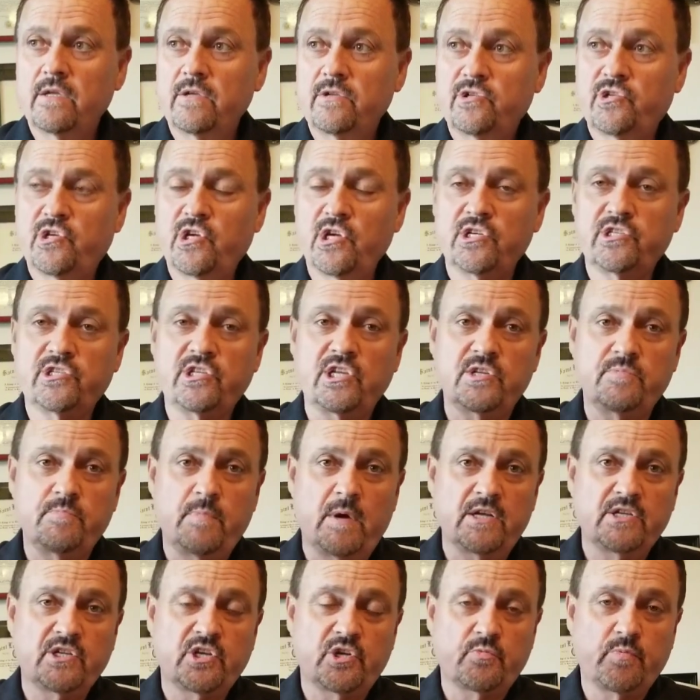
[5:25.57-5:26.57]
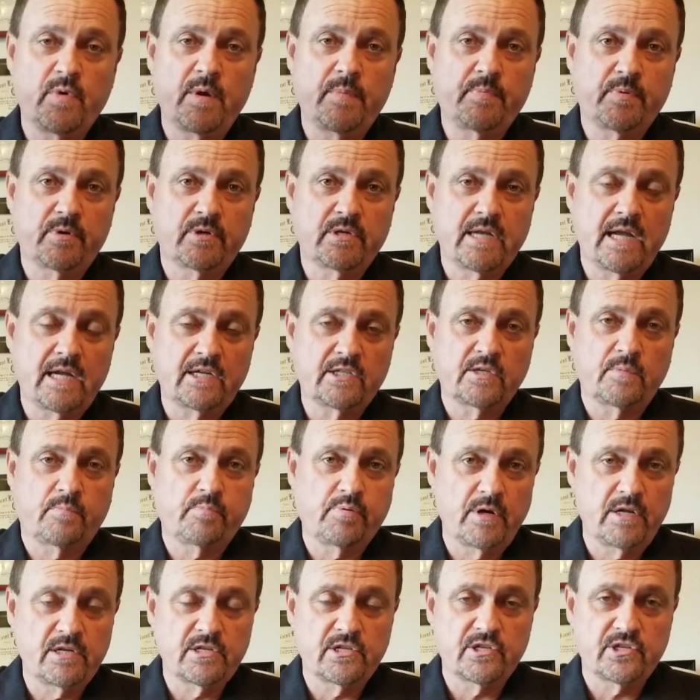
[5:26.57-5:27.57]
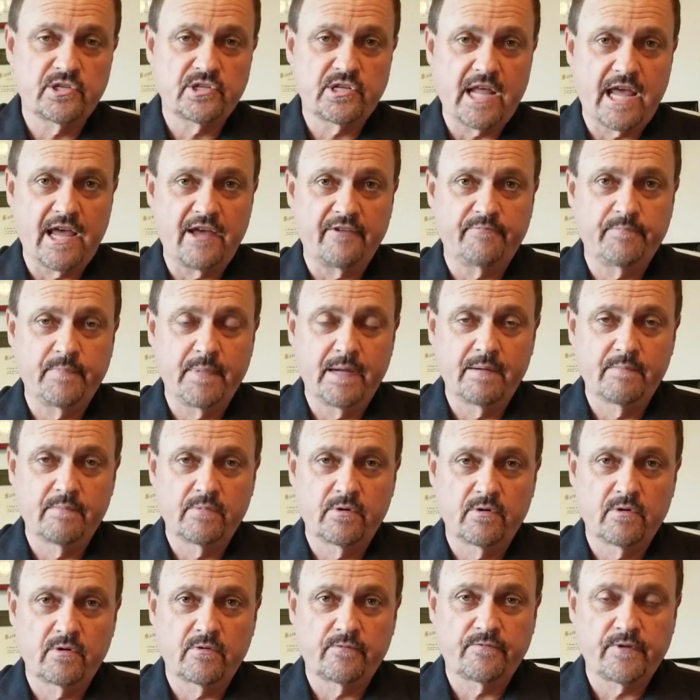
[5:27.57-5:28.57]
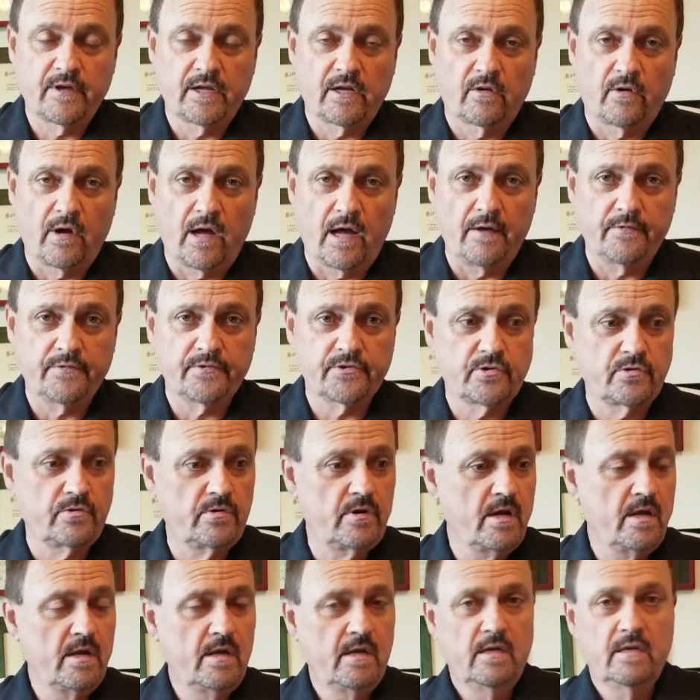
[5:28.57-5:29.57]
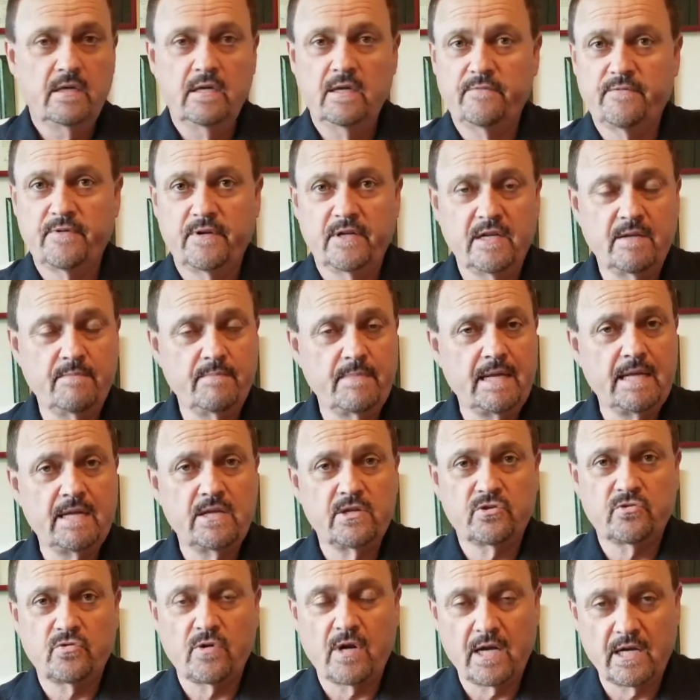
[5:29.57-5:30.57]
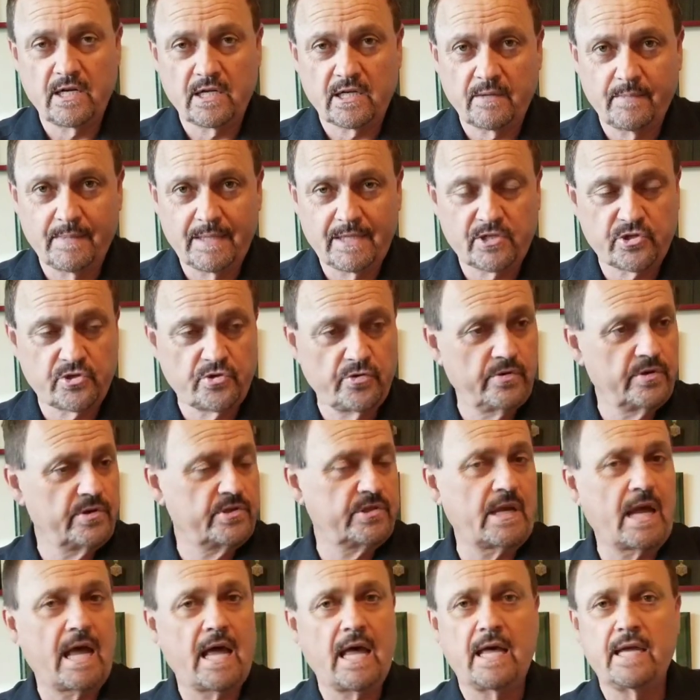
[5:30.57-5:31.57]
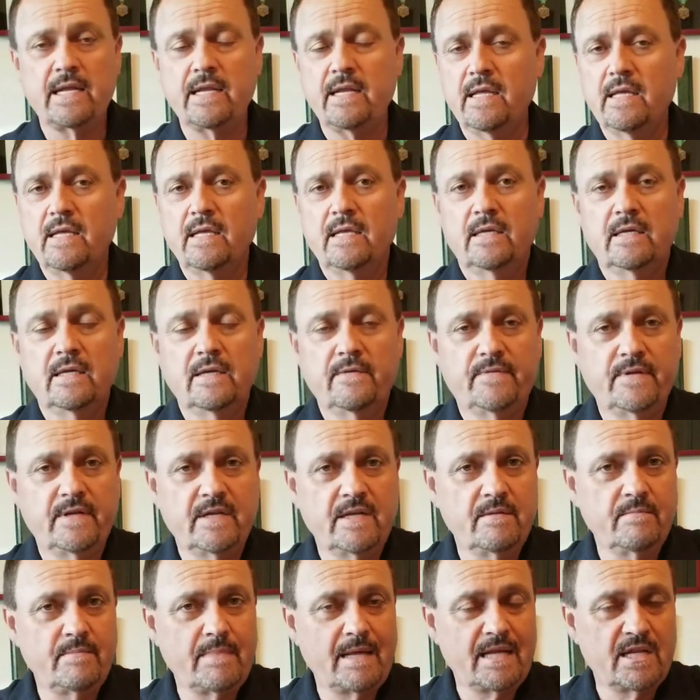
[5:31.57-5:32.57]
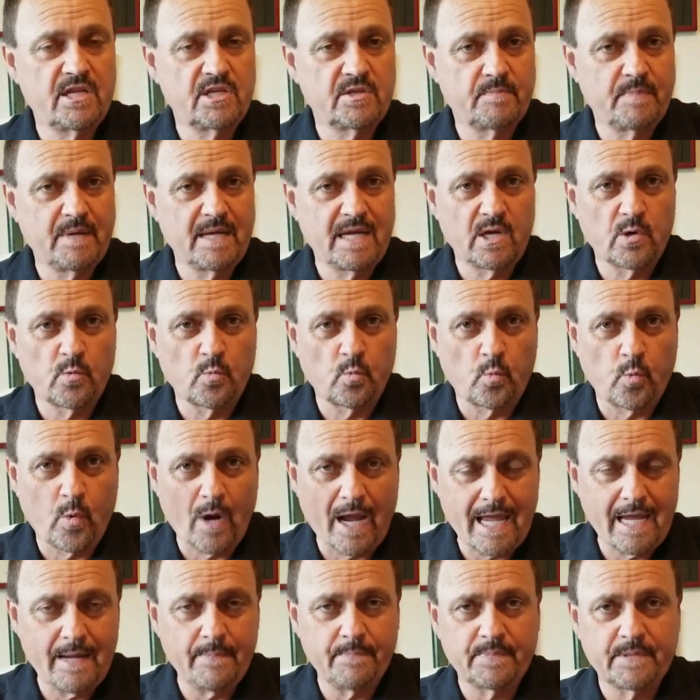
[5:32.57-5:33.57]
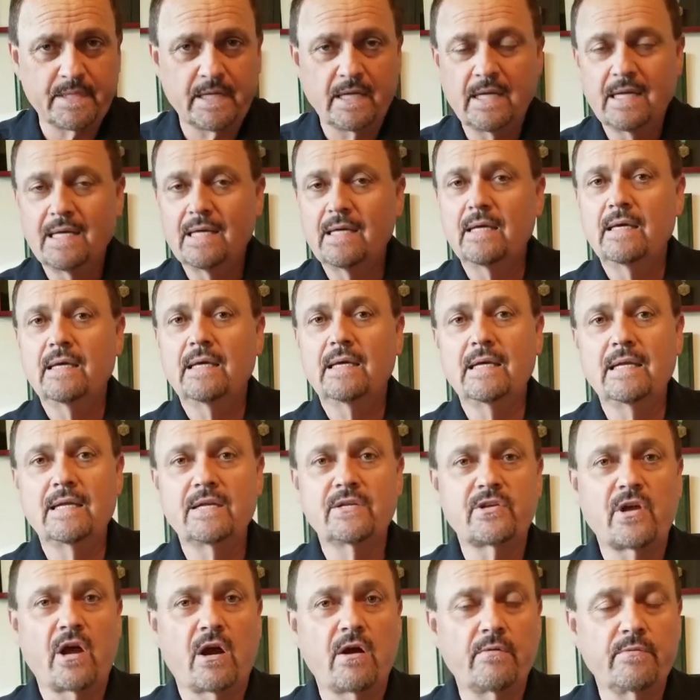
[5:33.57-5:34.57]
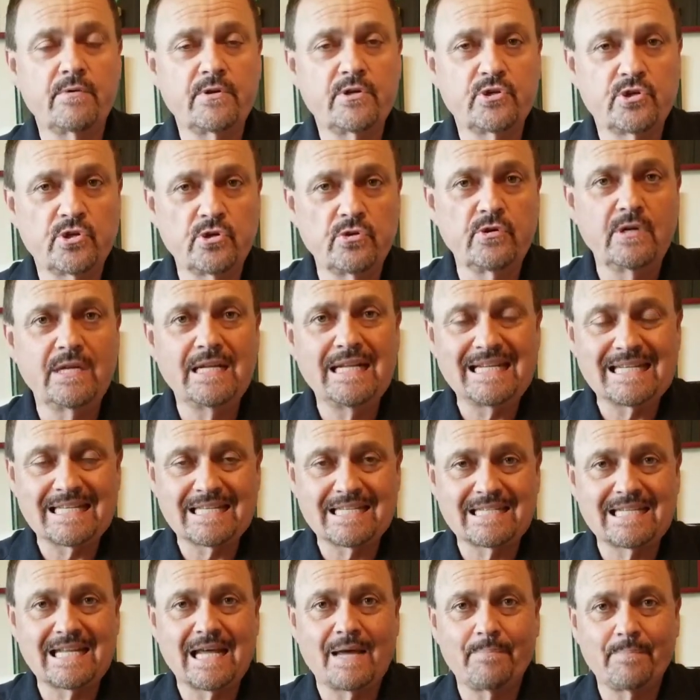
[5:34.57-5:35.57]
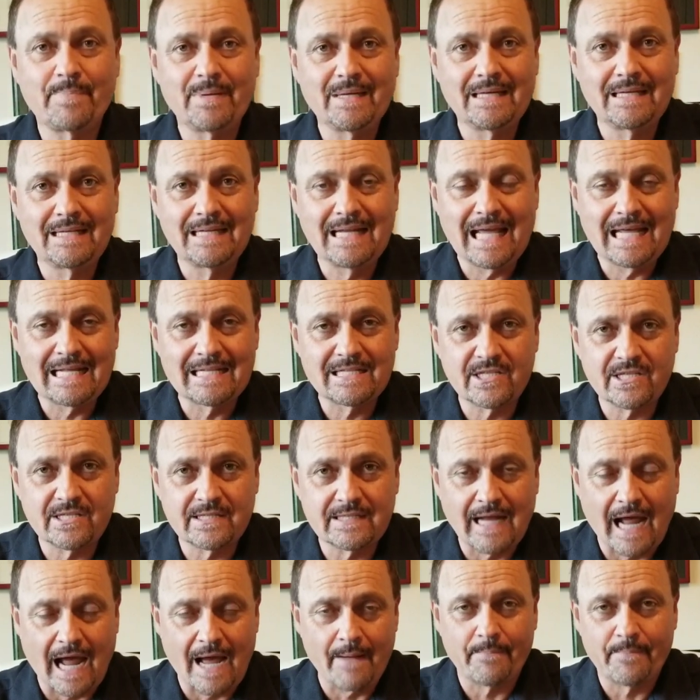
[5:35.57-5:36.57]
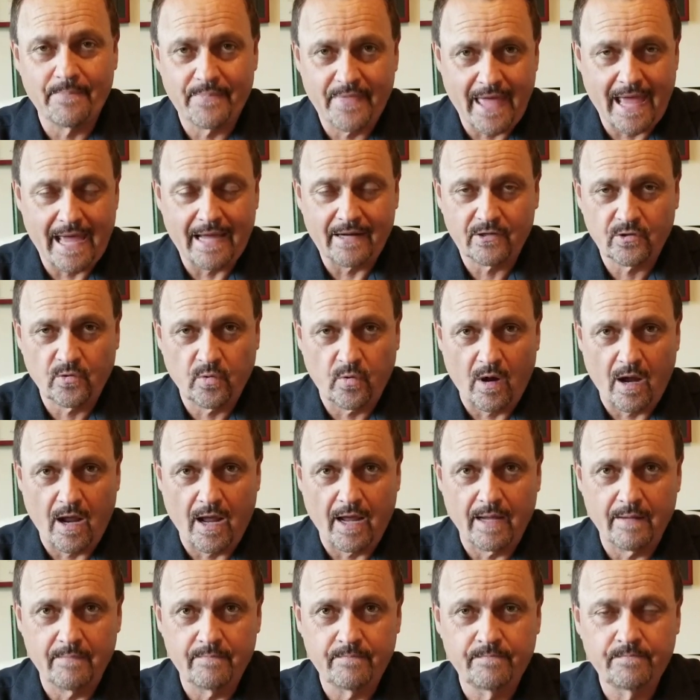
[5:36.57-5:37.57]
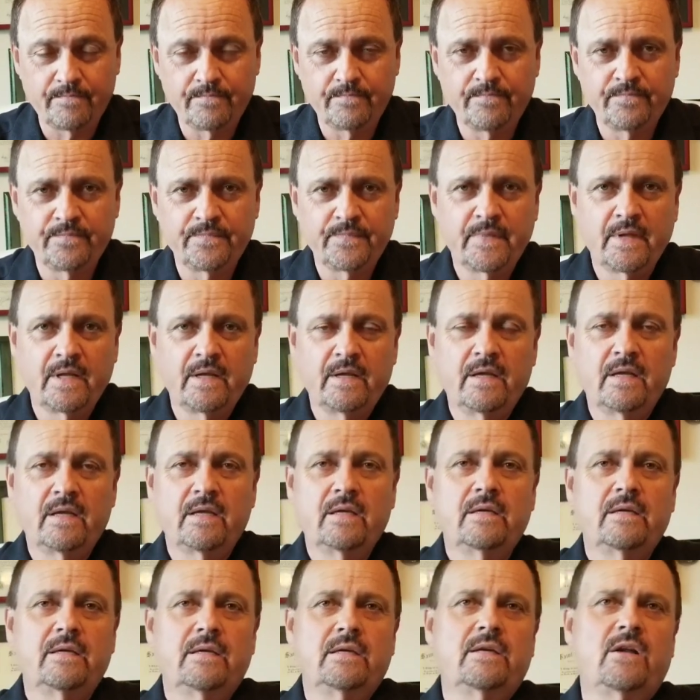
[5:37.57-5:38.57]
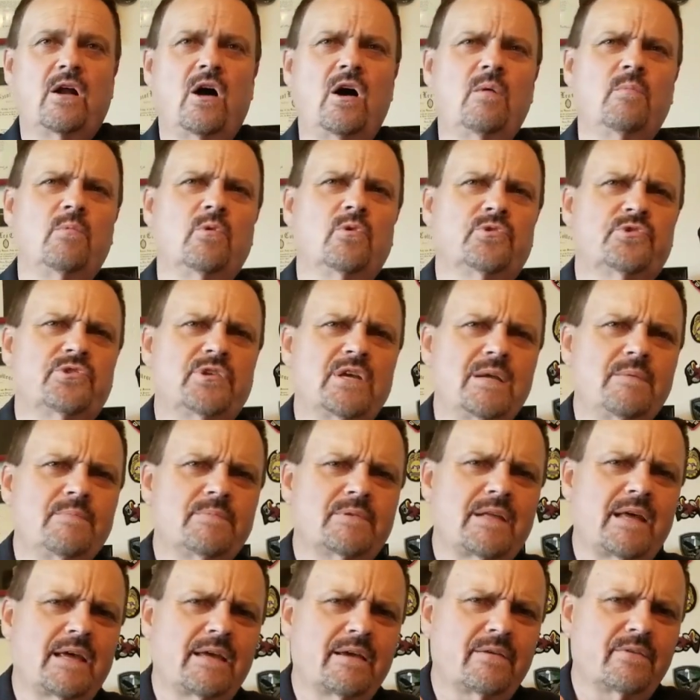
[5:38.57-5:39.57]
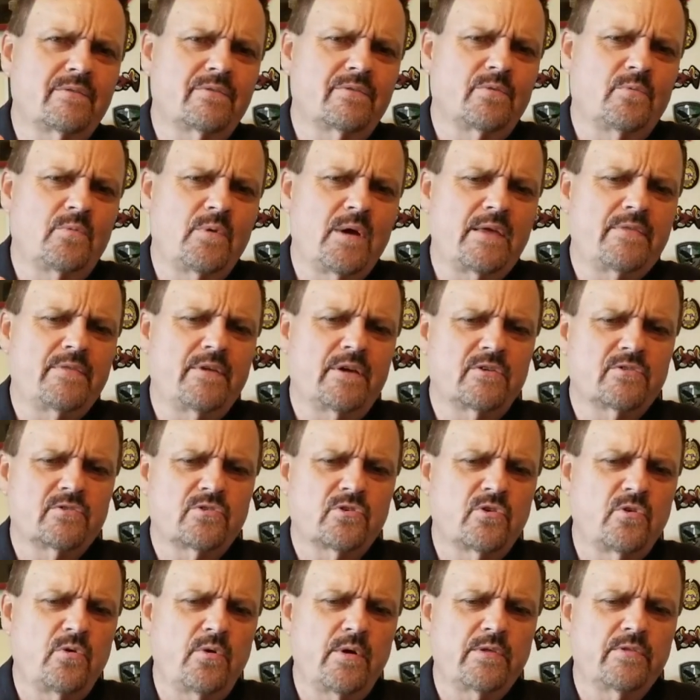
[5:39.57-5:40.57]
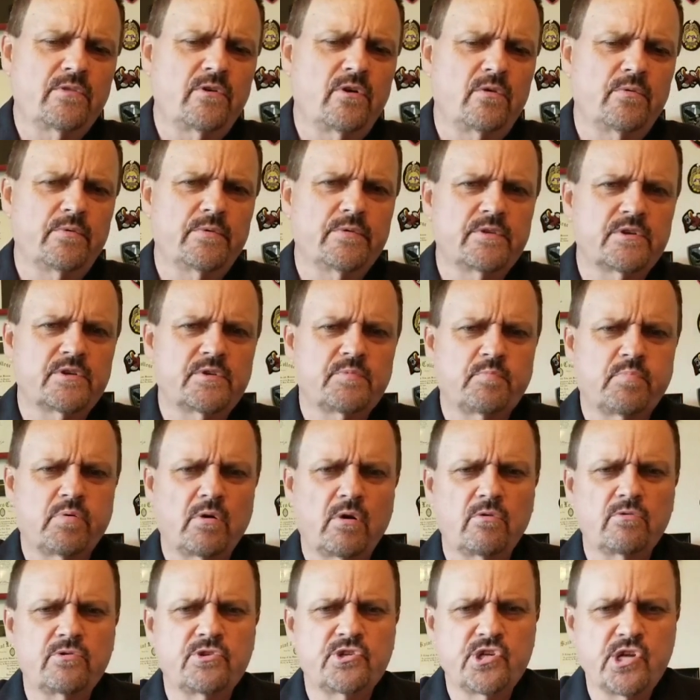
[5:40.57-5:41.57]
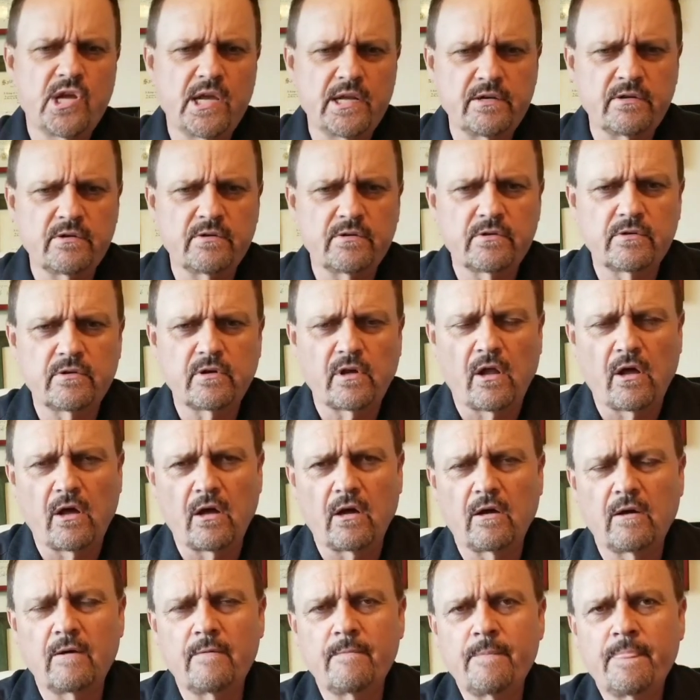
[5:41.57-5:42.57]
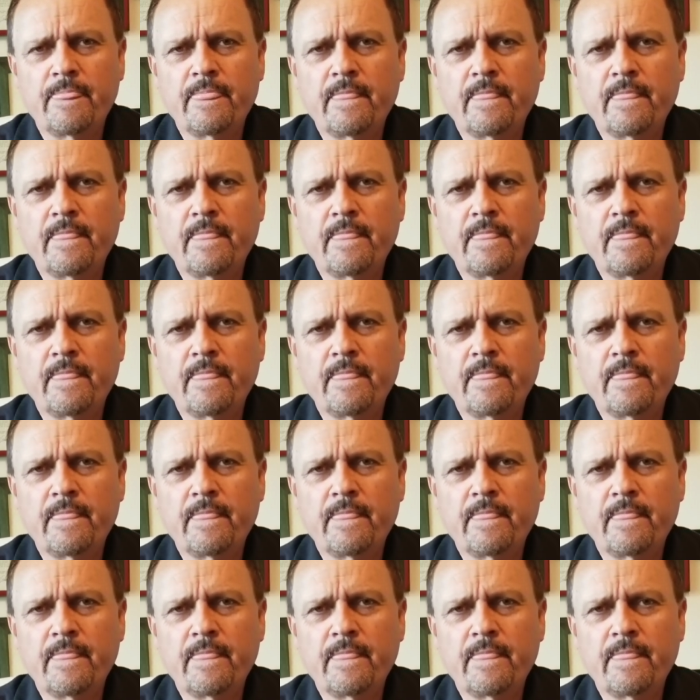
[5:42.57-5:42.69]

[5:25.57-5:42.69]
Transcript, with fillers: Just as much as we protect a prison staff member or fellow officer, if an inmate is trying to commit suicide, if an inmate is being raped, it is our duty to step in and stop that crime. It almost seems like the way things are going, though, with this pro-gender law,